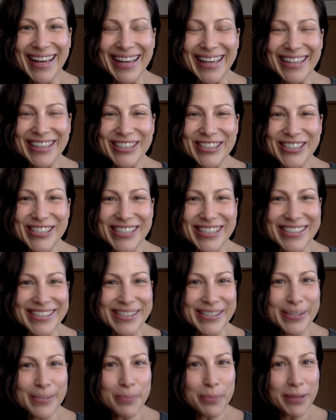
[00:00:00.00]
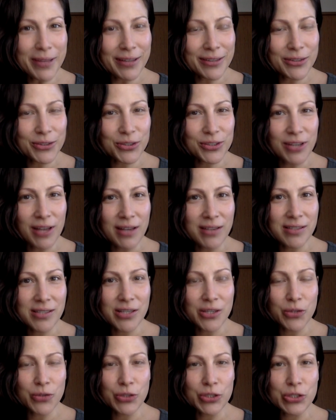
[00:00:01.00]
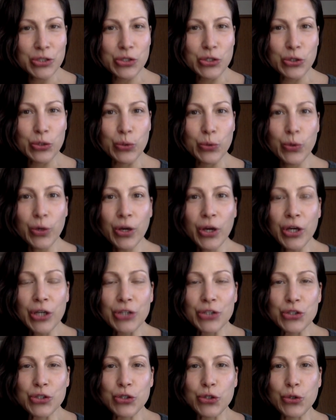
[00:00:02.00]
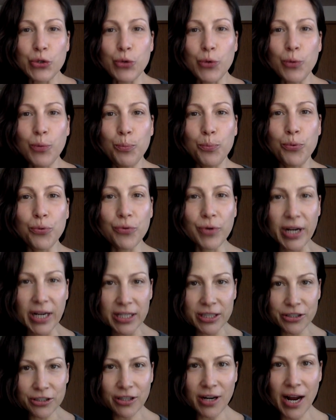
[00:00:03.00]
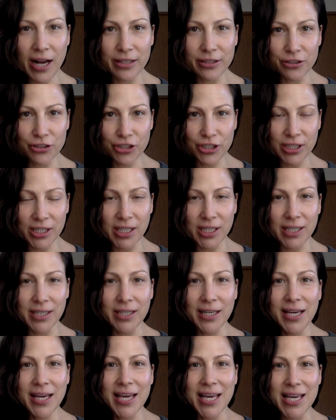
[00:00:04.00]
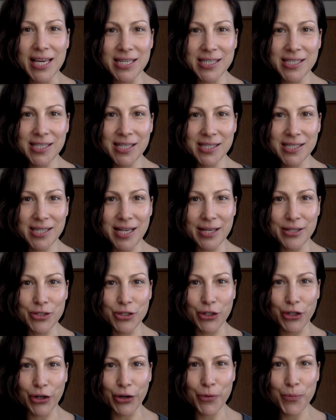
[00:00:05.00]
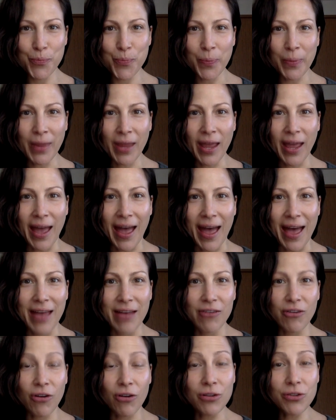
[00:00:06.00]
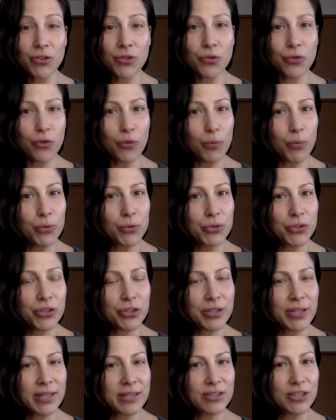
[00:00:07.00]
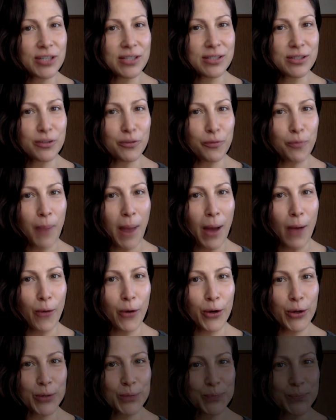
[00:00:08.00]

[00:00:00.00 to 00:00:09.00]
Here's a simple exercise that you can do to bring your energy into center and also to boost your digestive power.